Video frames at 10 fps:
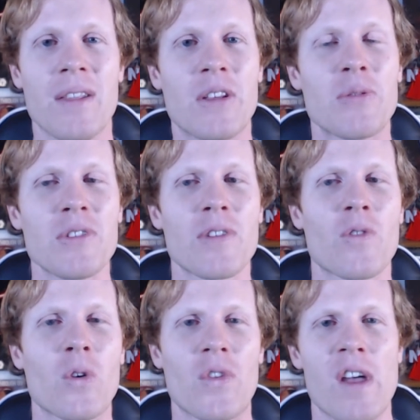this was the
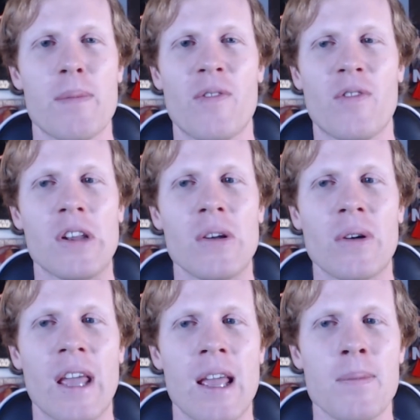first time a
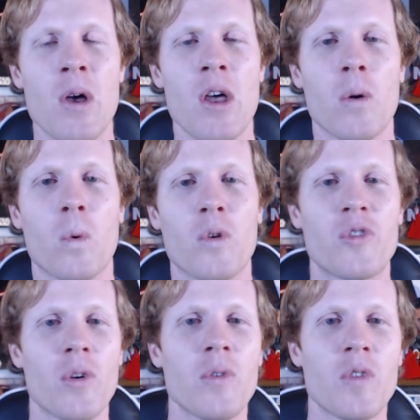video game was
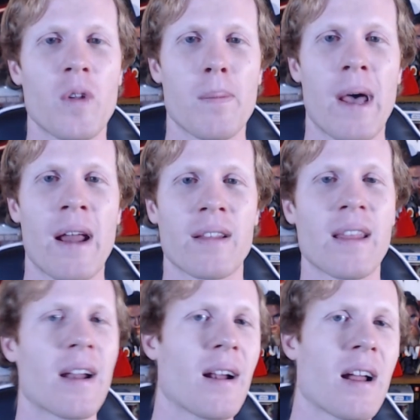so cinematic
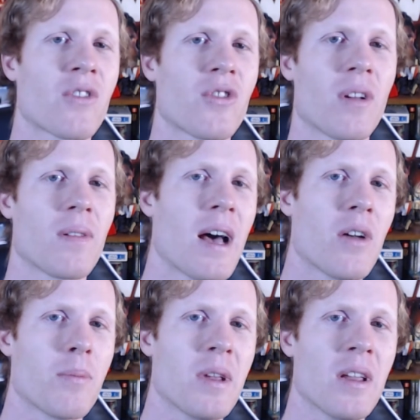that it actually
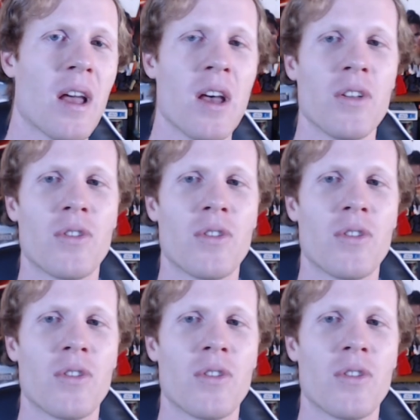allowed me